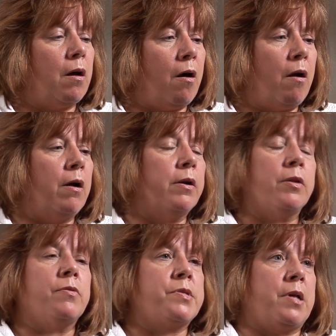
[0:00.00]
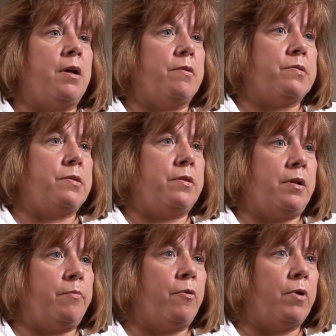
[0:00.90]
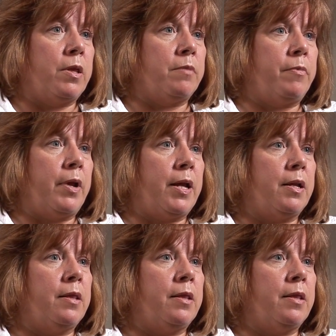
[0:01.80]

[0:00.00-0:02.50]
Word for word: are new cells that are born in the brain,